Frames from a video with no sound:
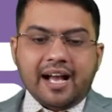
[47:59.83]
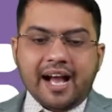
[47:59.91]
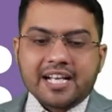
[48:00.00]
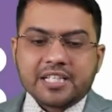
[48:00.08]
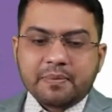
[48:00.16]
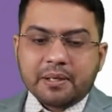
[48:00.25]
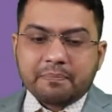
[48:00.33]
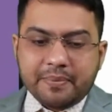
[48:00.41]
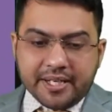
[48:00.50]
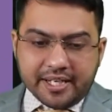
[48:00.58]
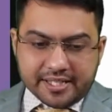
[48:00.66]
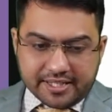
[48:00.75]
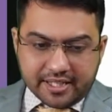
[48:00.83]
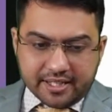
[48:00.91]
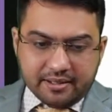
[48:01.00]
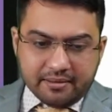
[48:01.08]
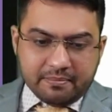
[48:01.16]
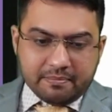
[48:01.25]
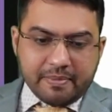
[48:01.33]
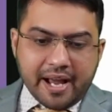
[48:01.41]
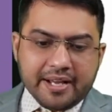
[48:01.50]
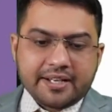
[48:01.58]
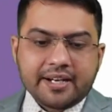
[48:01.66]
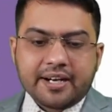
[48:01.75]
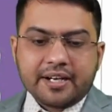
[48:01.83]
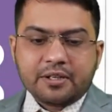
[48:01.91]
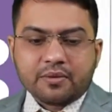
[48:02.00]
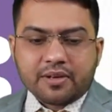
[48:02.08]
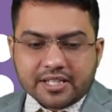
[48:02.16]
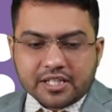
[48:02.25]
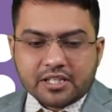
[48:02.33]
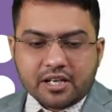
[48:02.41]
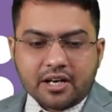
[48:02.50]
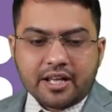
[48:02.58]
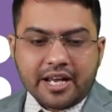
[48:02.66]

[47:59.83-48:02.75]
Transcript: As per PSL, bank credit to registered